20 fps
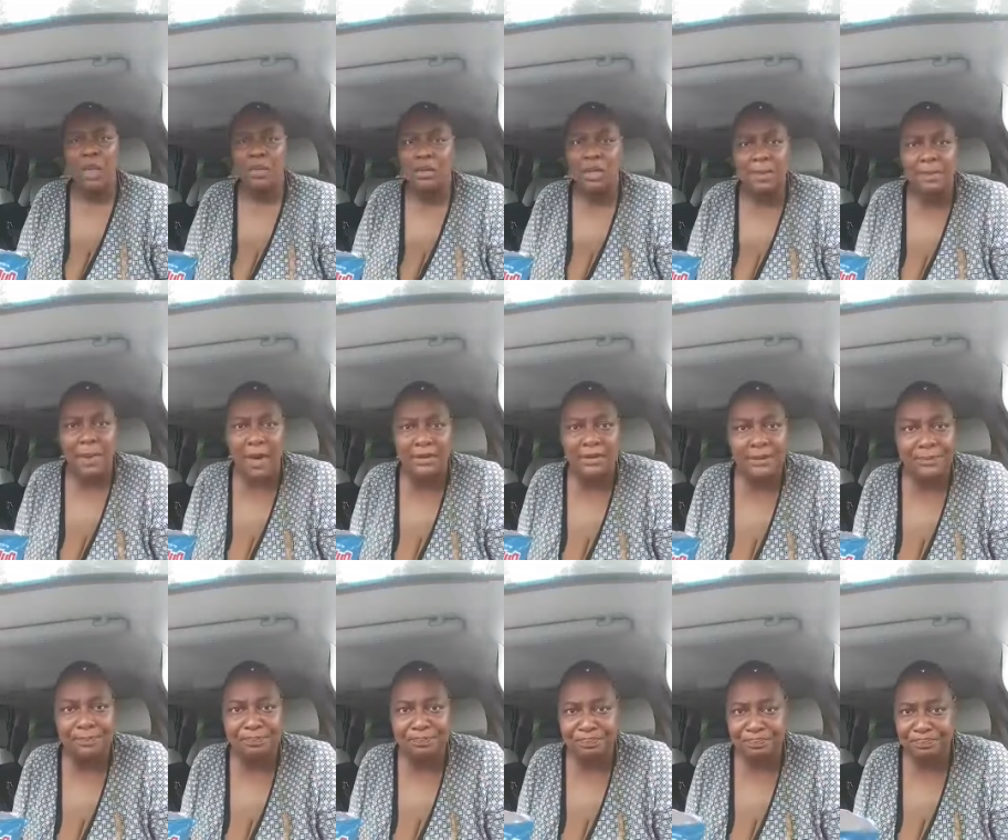Did a
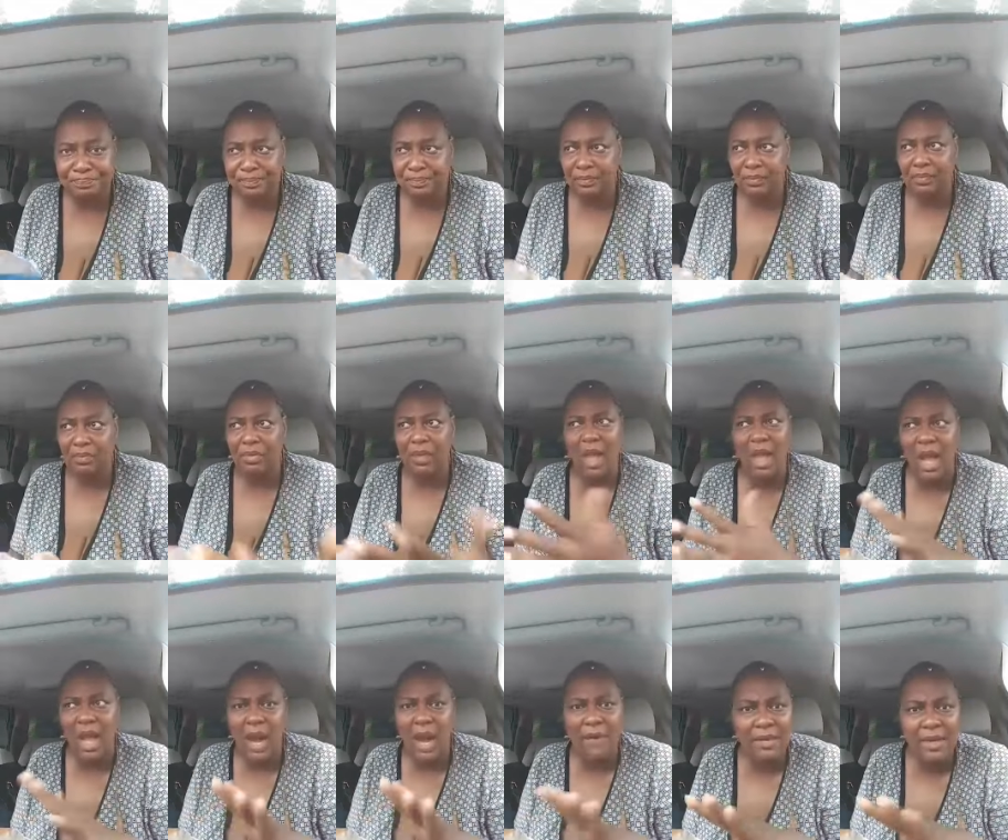person
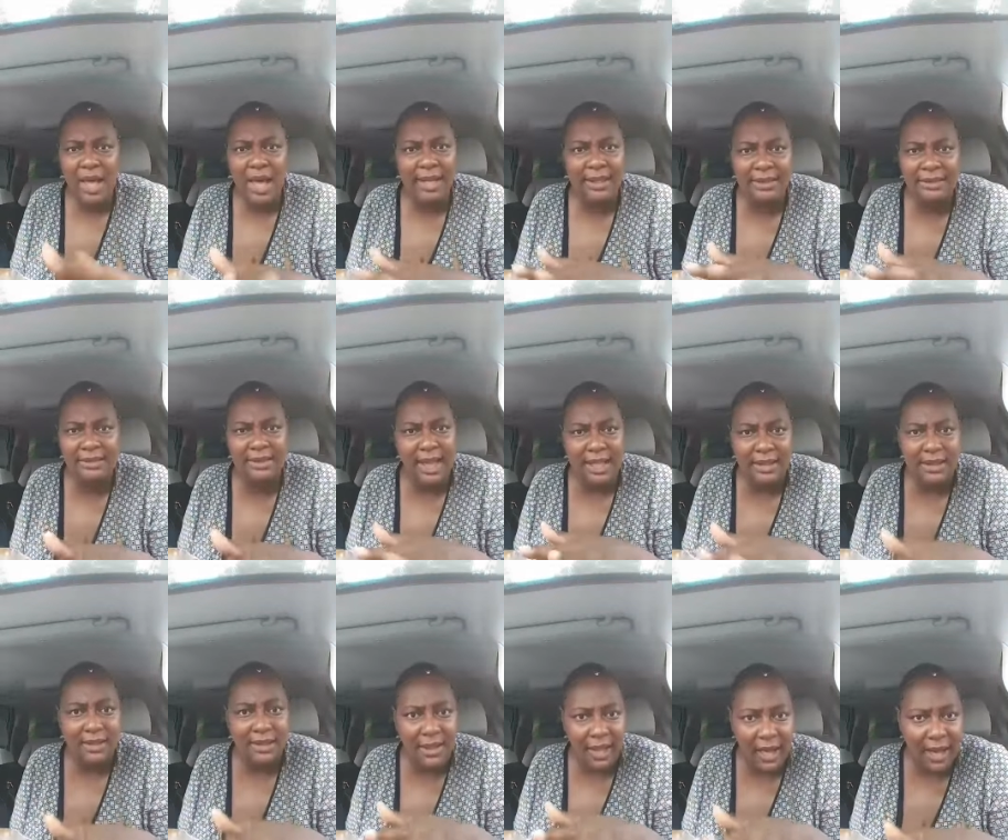ever like take
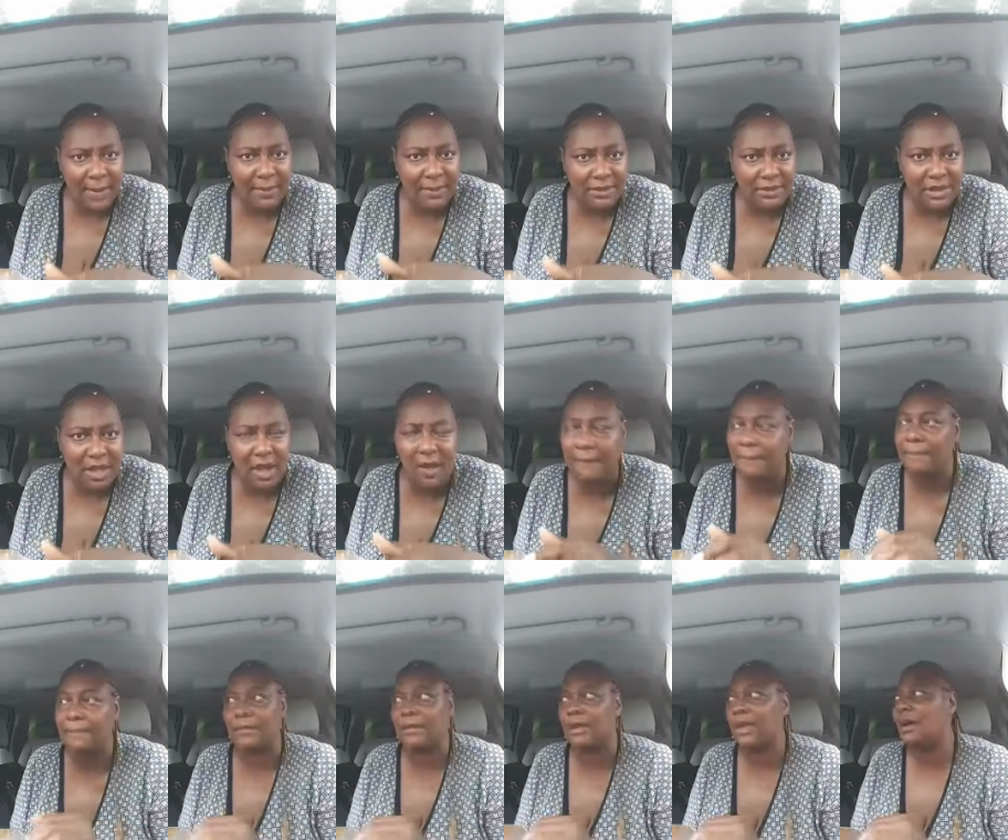the cameras off?
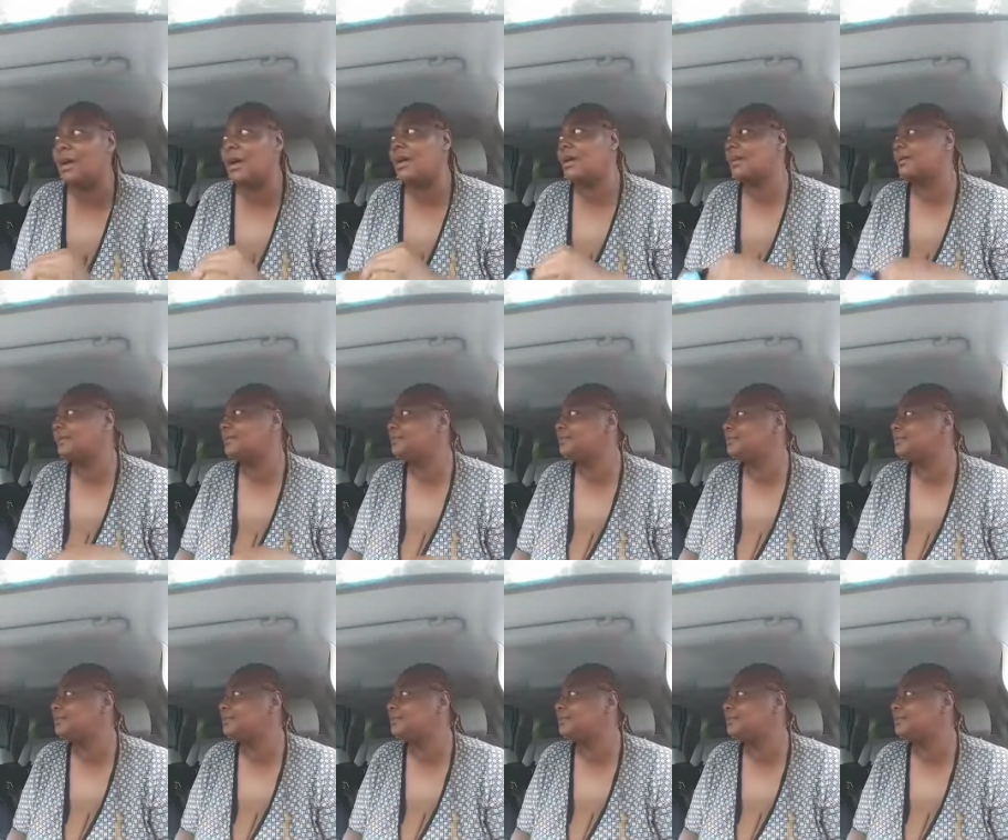Nah.